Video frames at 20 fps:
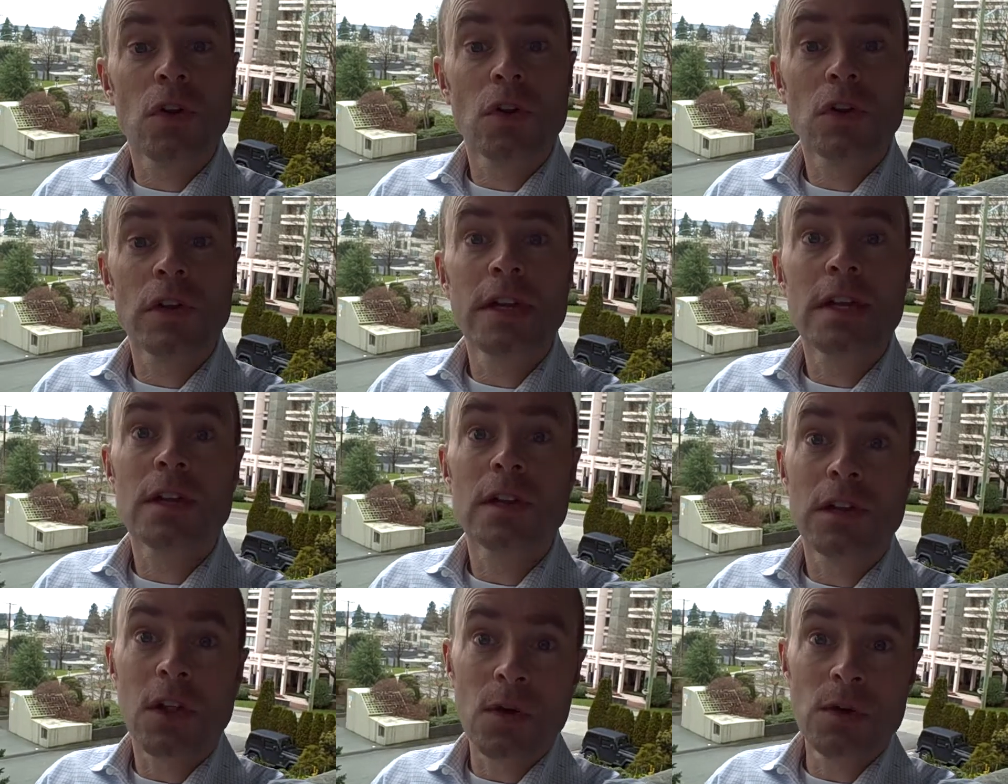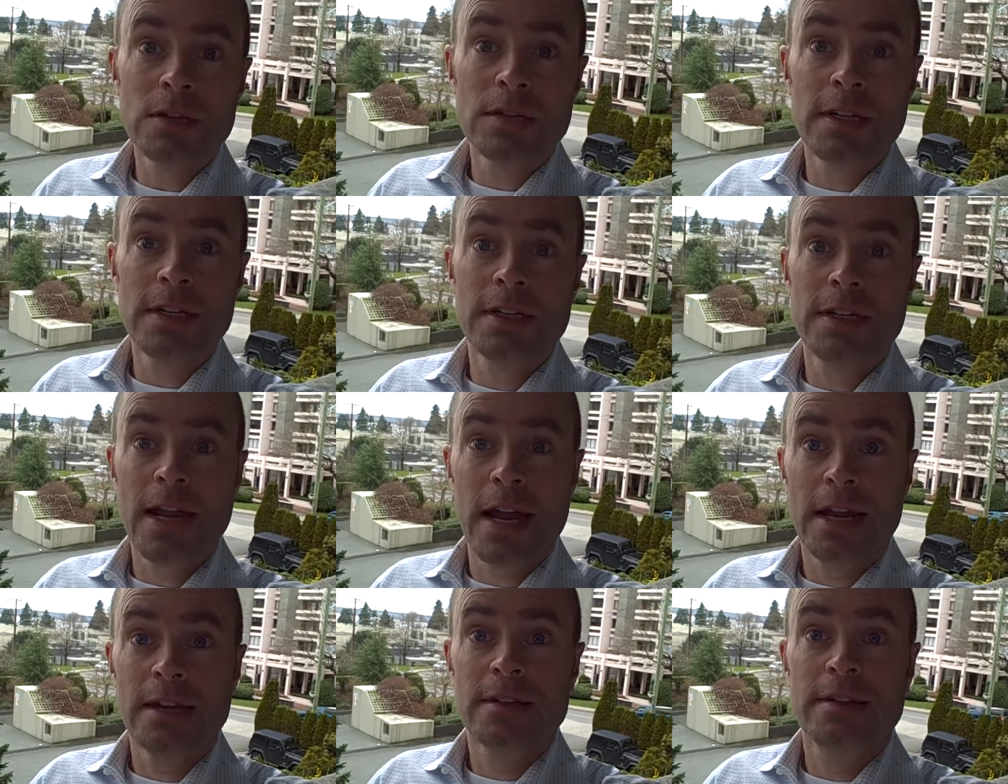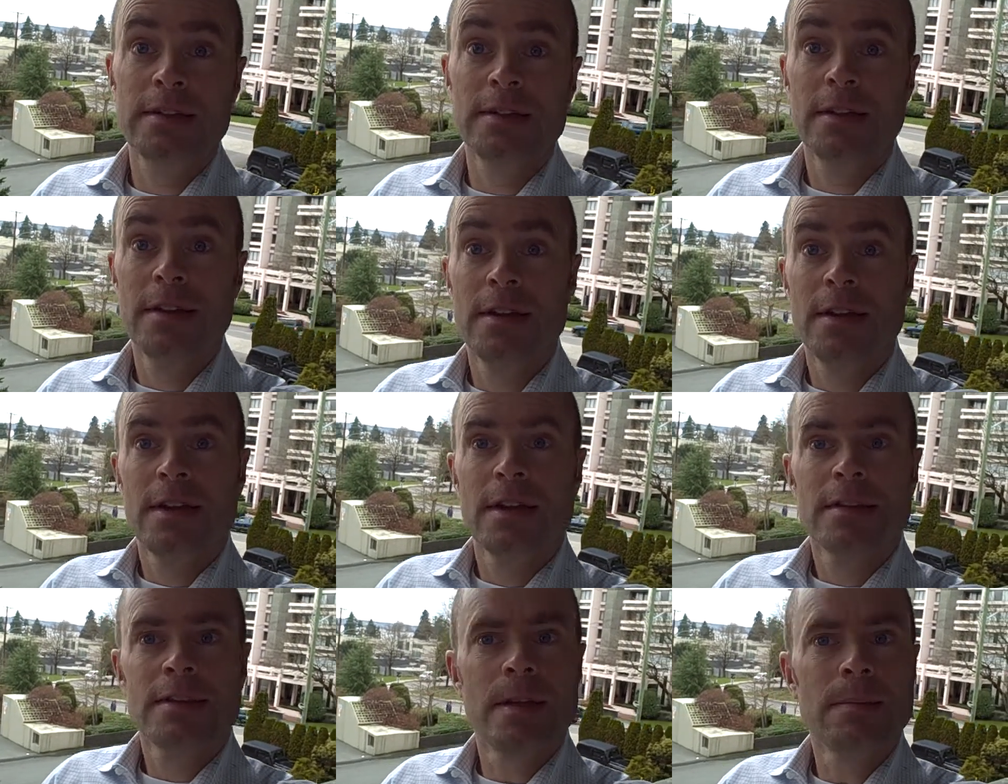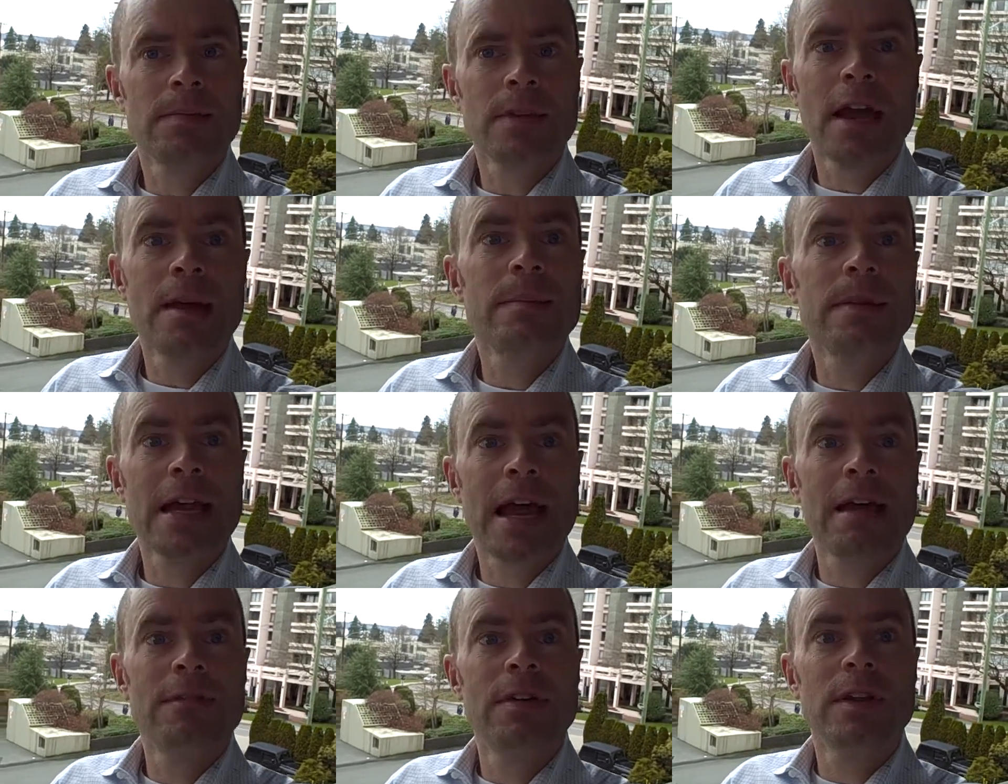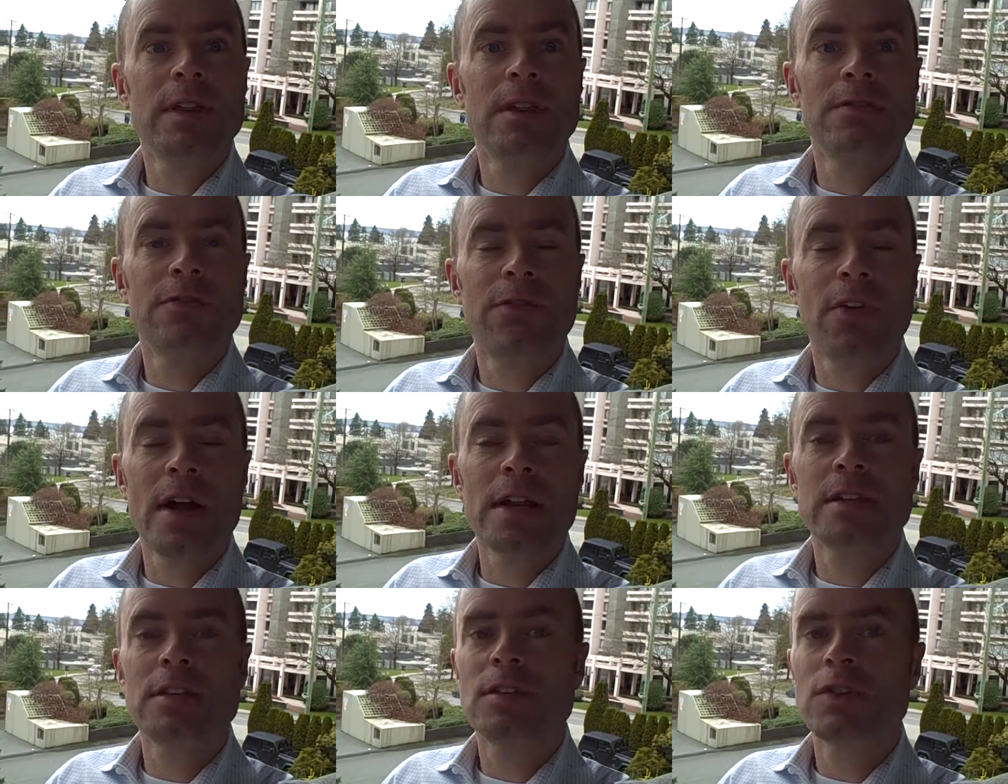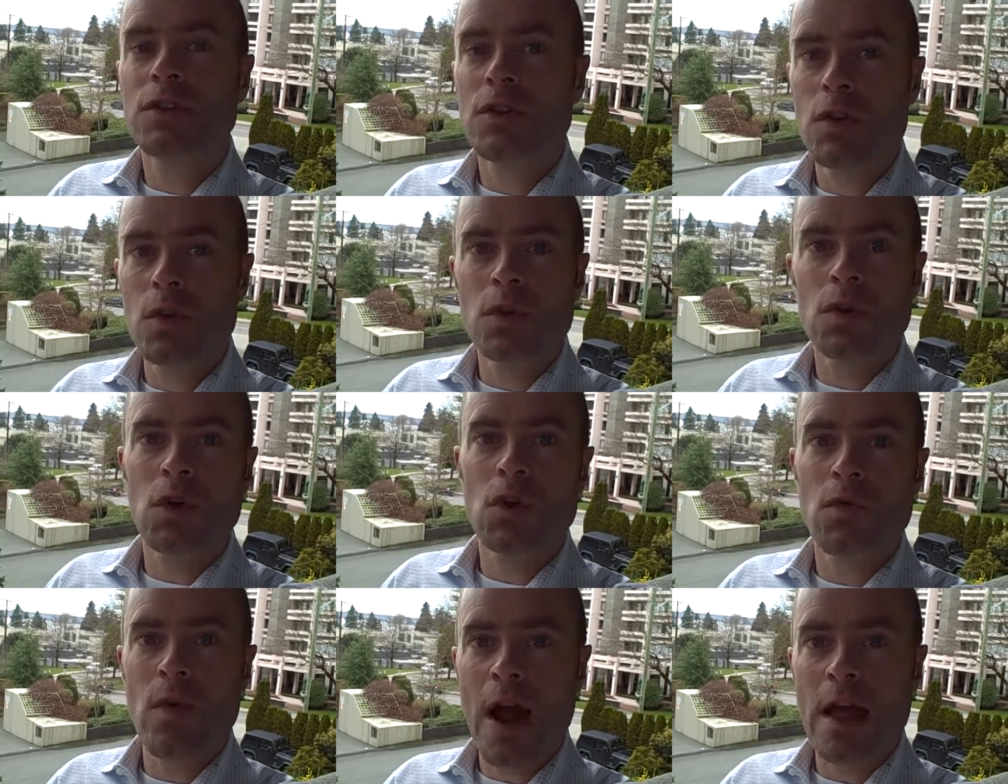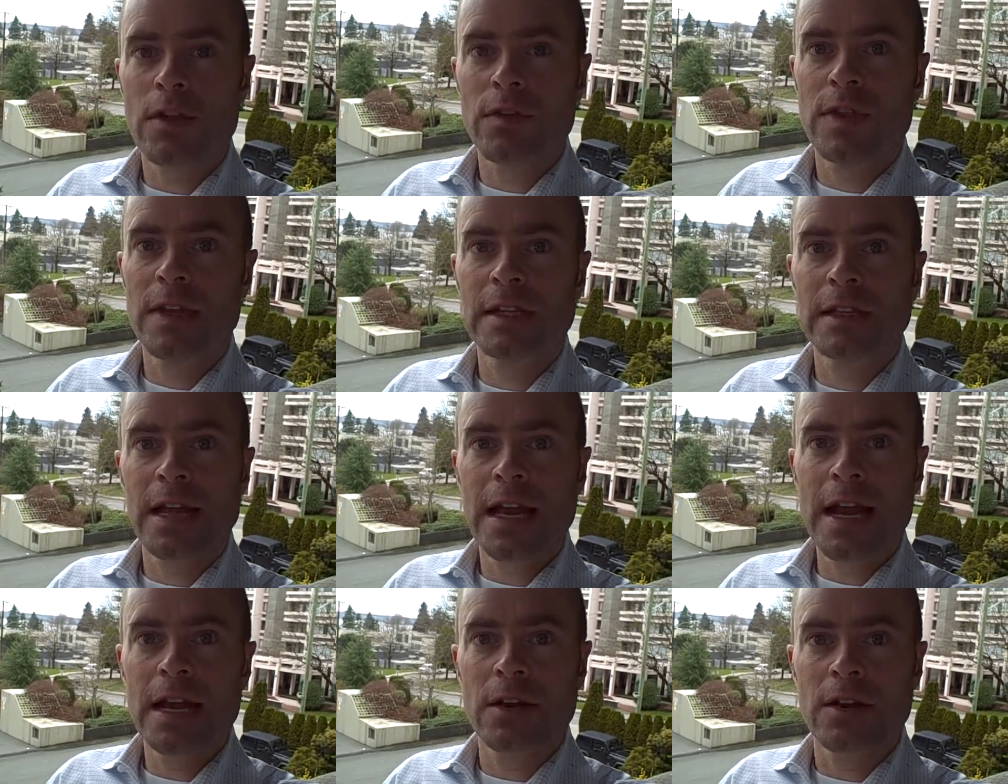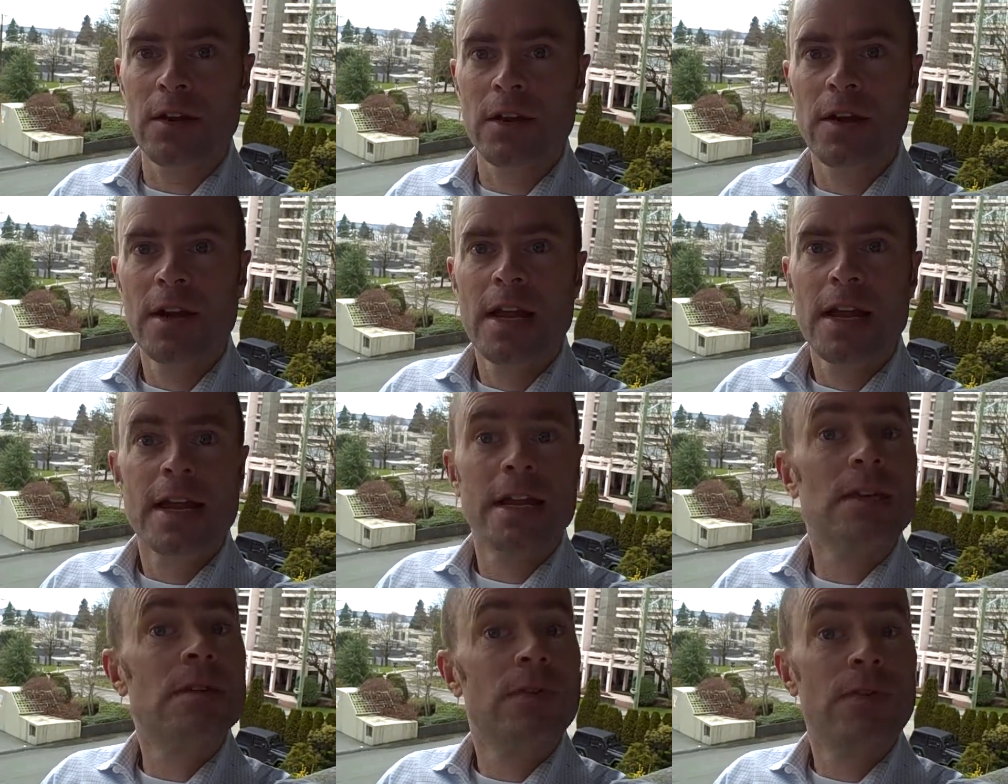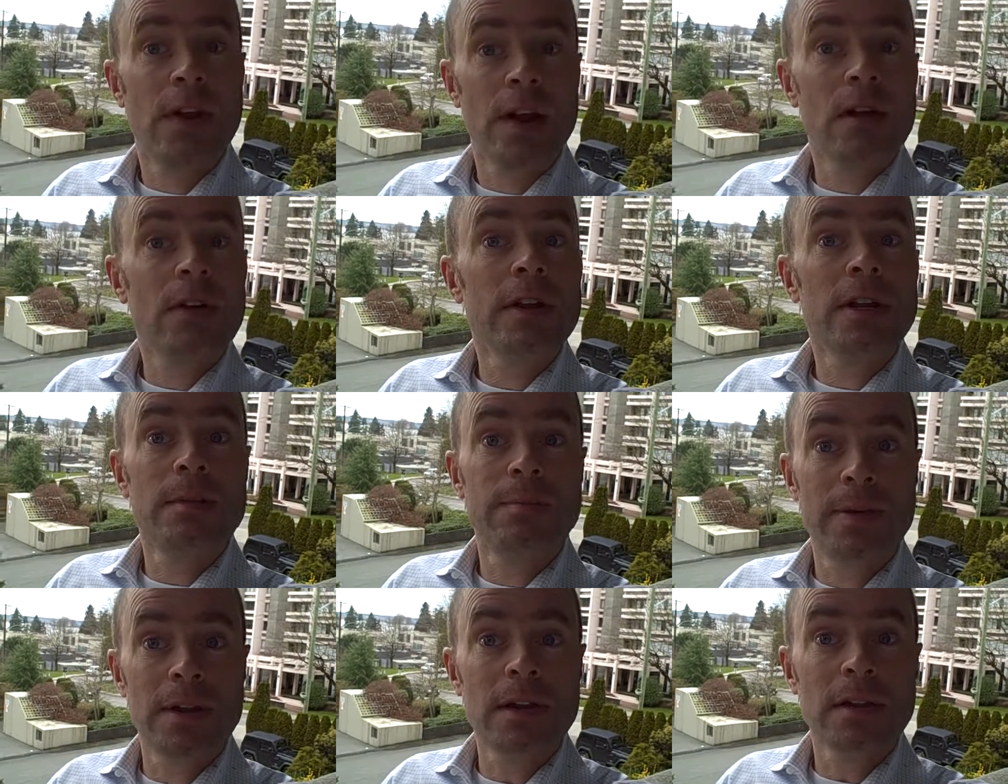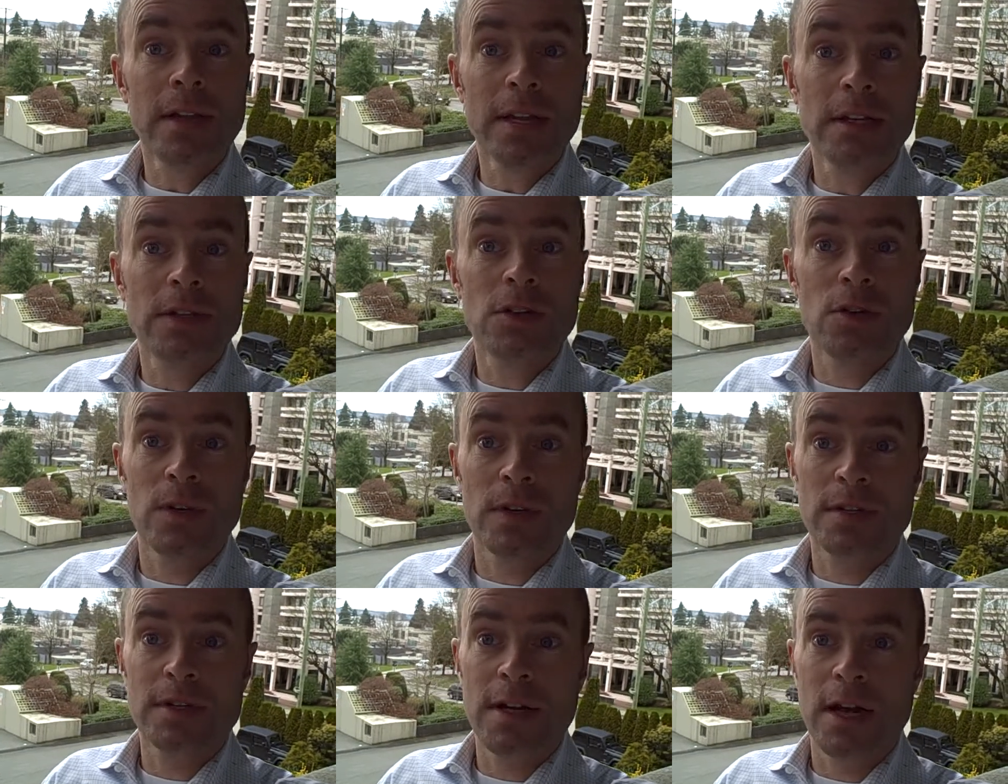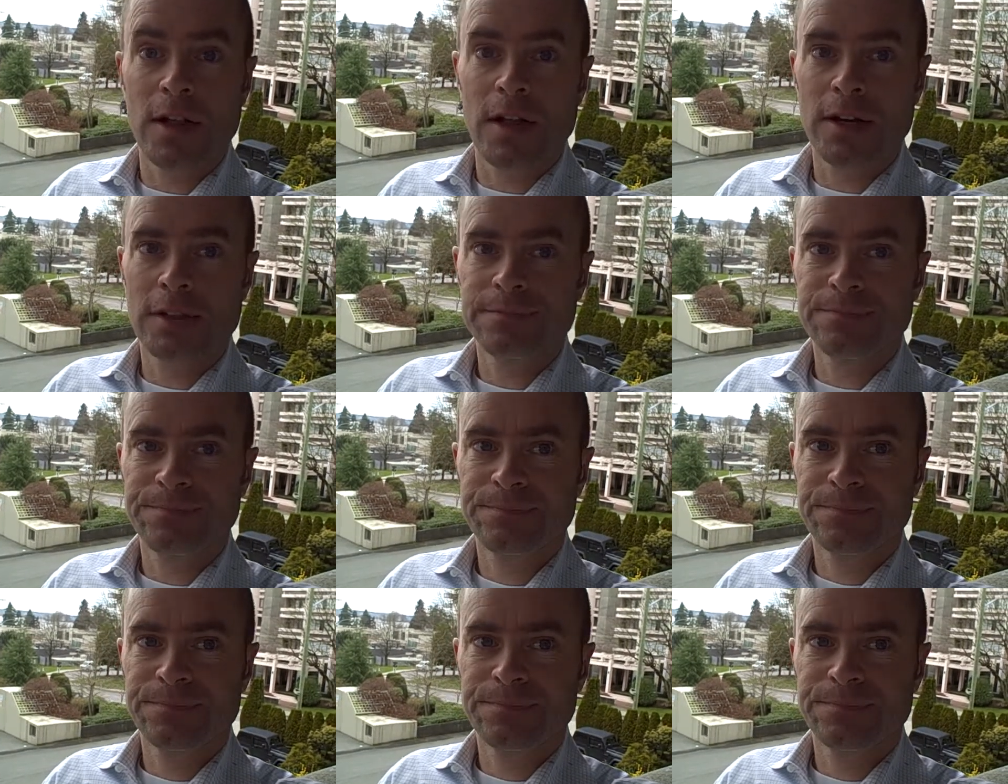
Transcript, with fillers: early closing dates. Sometimes having the funds sooner rather than later is very appealing to a seller.